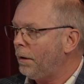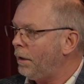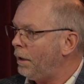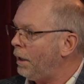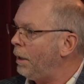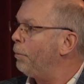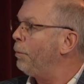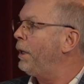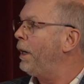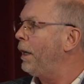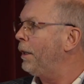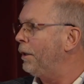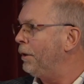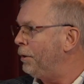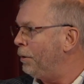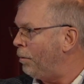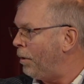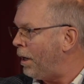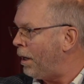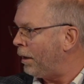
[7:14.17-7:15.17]
And we had to
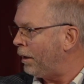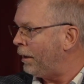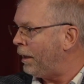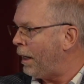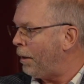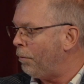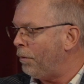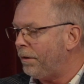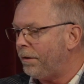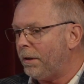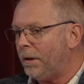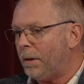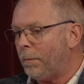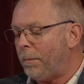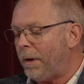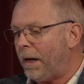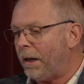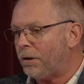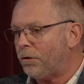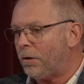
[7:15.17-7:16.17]
do all of that within a
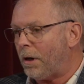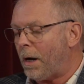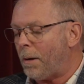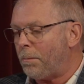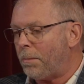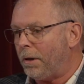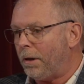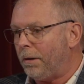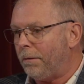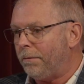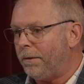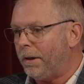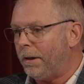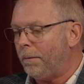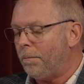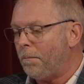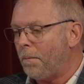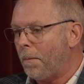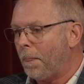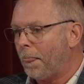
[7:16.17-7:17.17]
backdrop of
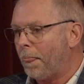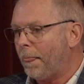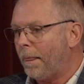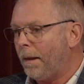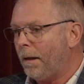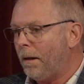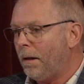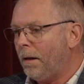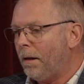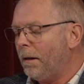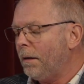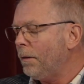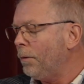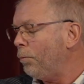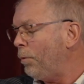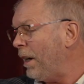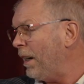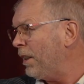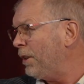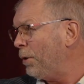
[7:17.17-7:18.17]
um,
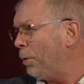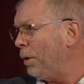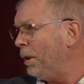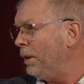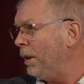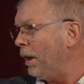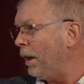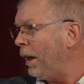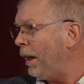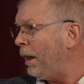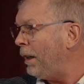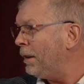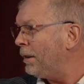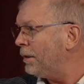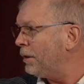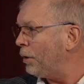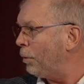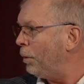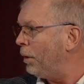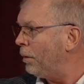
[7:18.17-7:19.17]
regulatory delay.
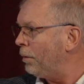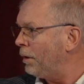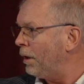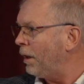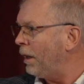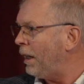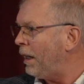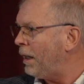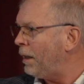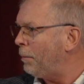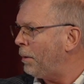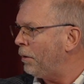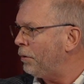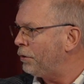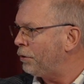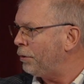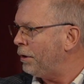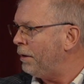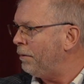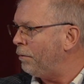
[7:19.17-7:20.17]
So we were delayed about
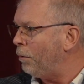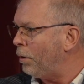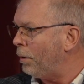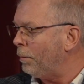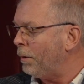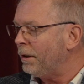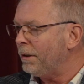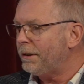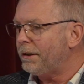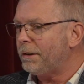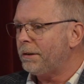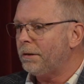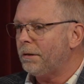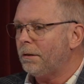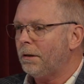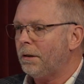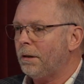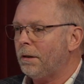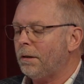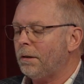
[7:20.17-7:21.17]
three, four months
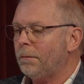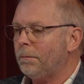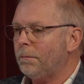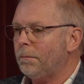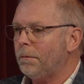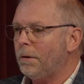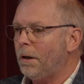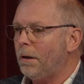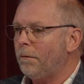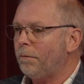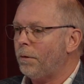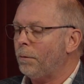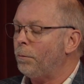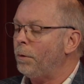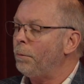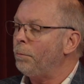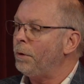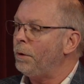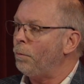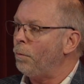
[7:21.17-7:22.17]
um, from
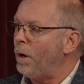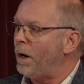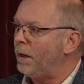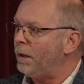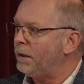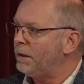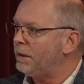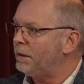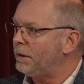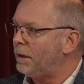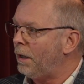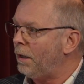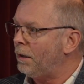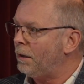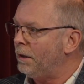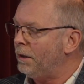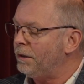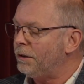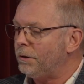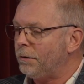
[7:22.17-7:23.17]
when we wanted to start
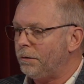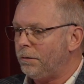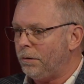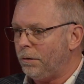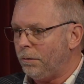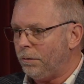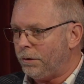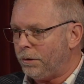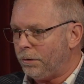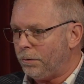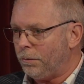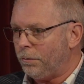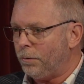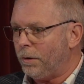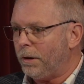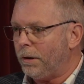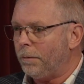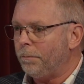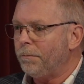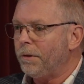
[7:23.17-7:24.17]
this due to
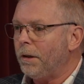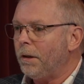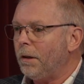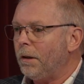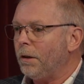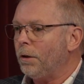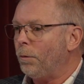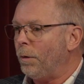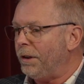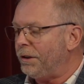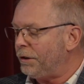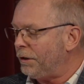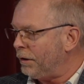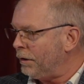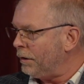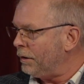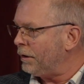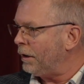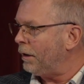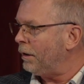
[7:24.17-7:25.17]
uh,
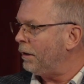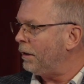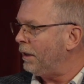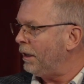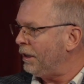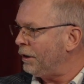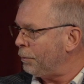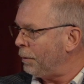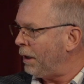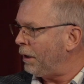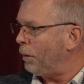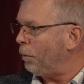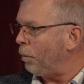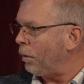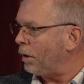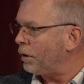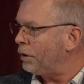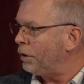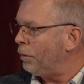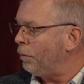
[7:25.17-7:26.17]
questions and things we had to
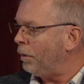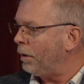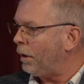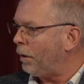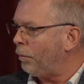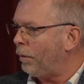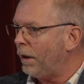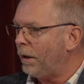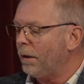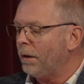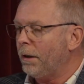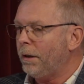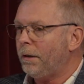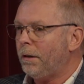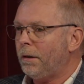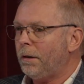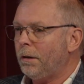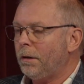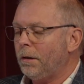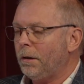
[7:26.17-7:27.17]
work through with our
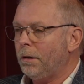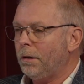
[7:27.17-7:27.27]
regulator,